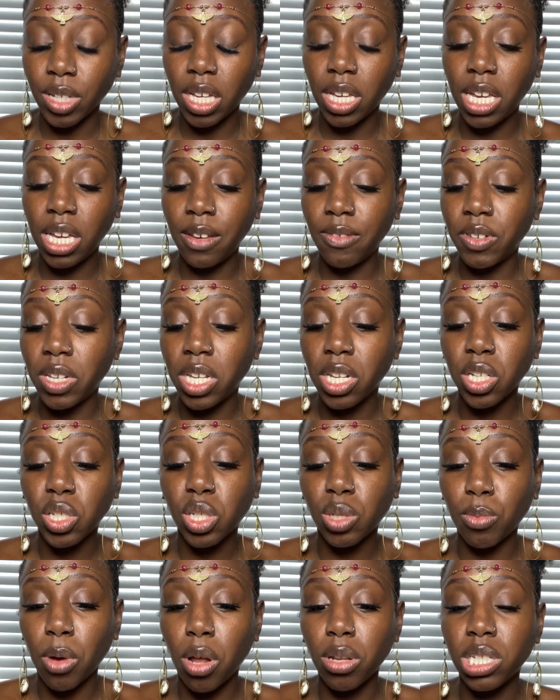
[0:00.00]
Even in the
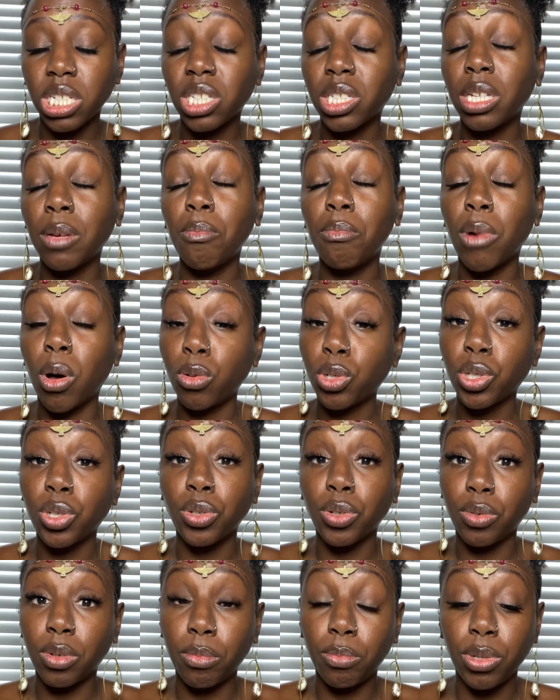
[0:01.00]
smallest, it's
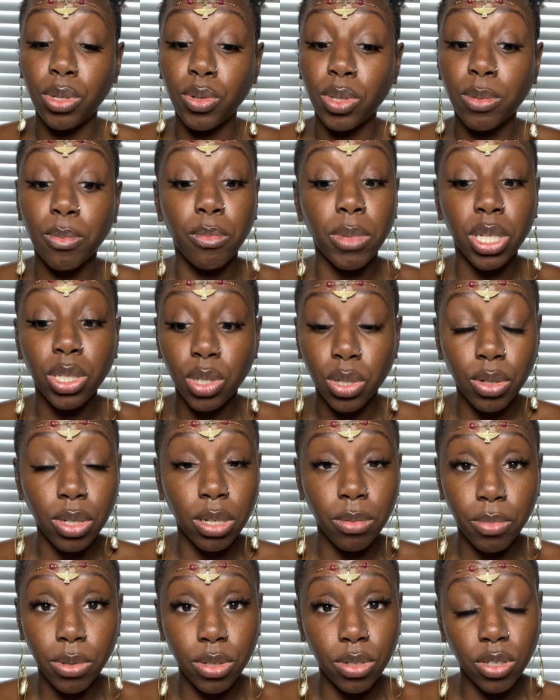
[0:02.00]
emotional abuse, mental
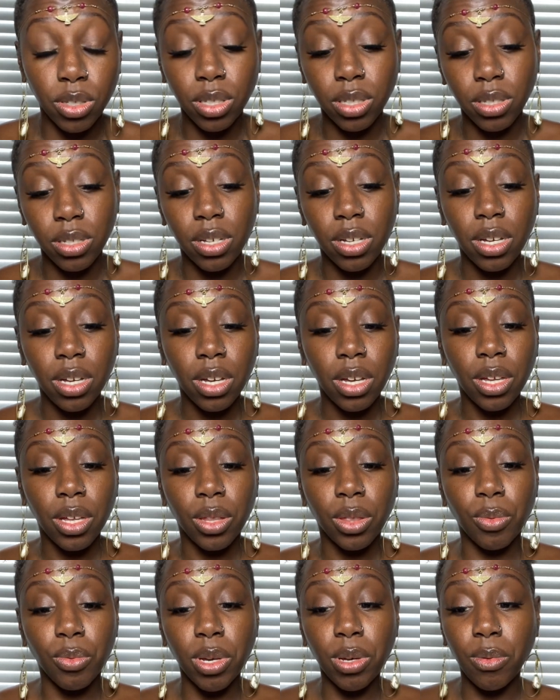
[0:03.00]
abuse.
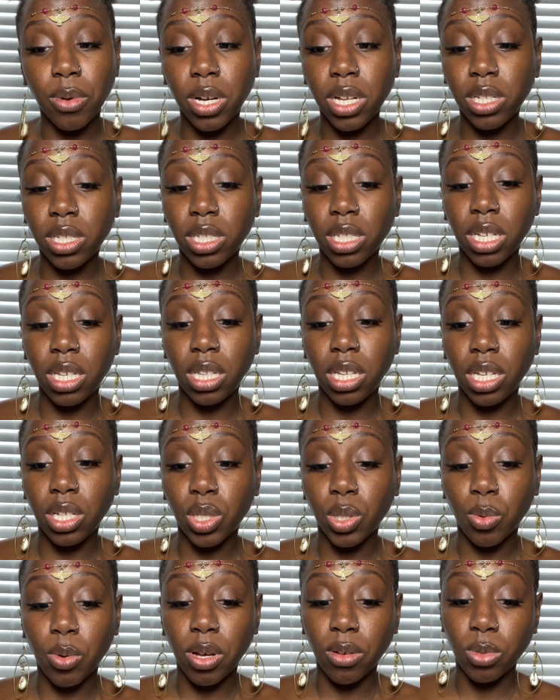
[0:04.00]
3 1s and then
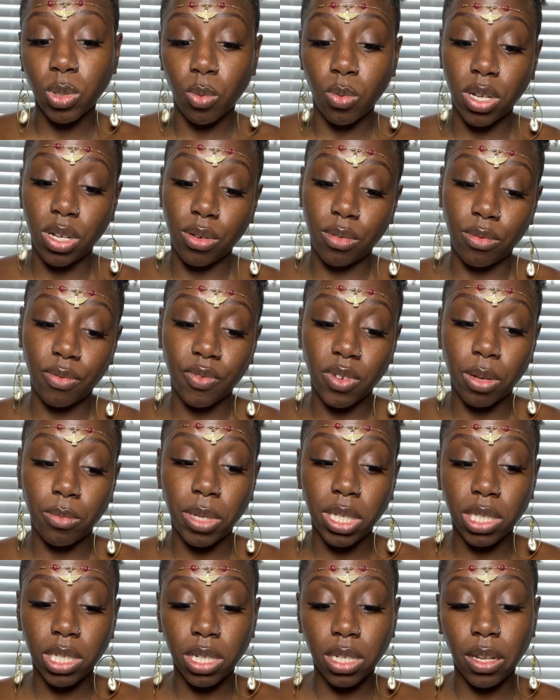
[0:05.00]
12 could
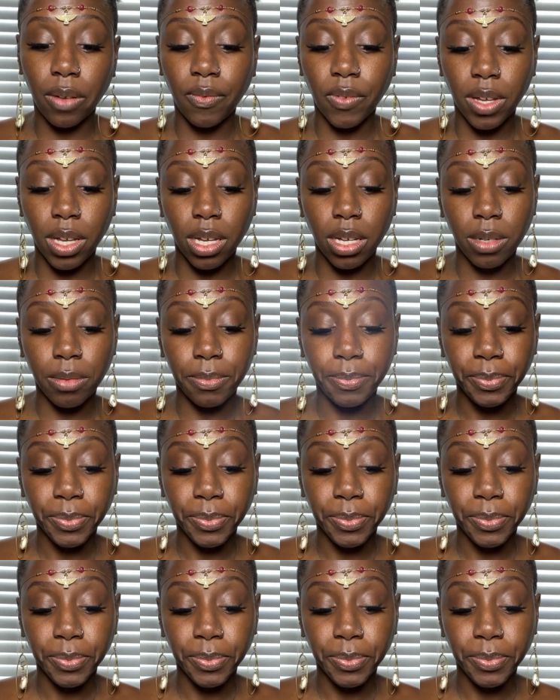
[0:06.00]
be significant.